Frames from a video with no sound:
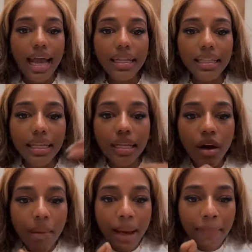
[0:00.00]
I deleted
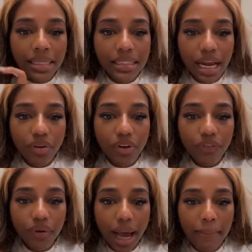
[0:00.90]
all my messages. I don't know
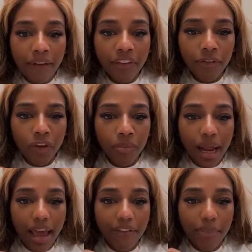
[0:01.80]
if you got my review, but
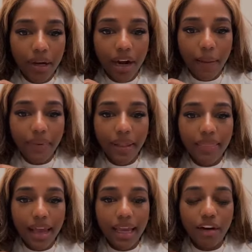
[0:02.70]
I have a bigger
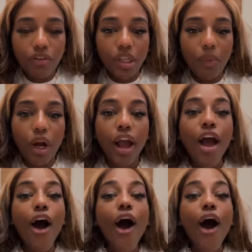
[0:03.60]
update. That candle really worked.